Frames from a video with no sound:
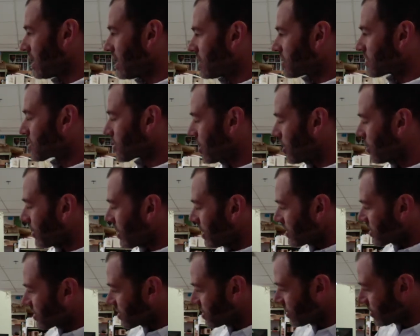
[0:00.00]
So
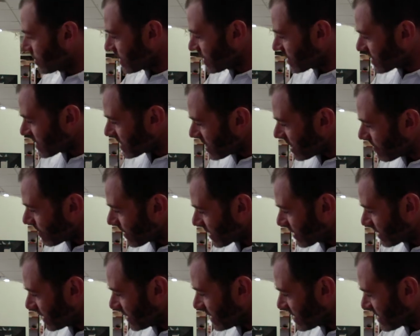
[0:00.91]
students
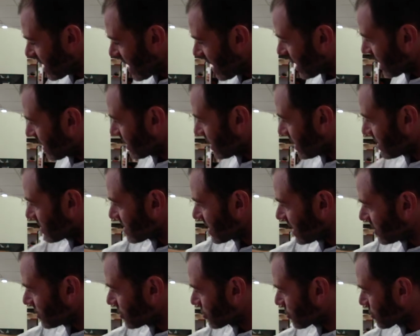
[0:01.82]
typically take this
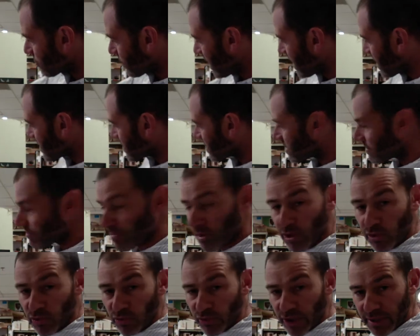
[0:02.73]
and trace the
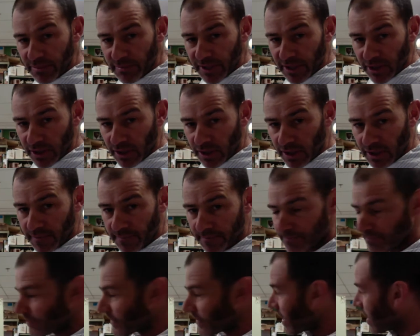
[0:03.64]
perimeter
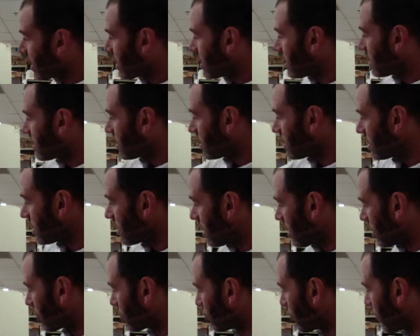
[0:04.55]

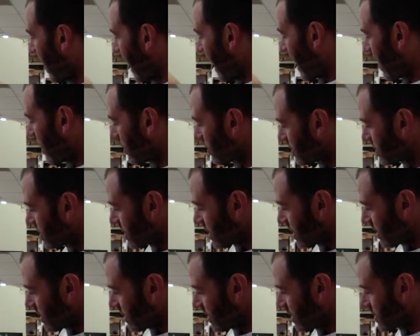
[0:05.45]
around
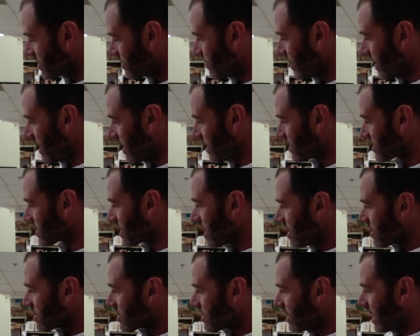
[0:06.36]
this piece
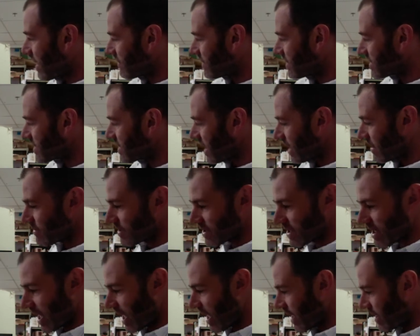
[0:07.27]
so they have the same
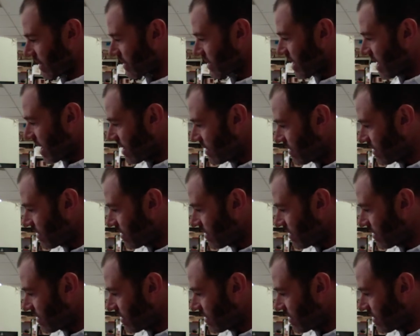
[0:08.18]
size.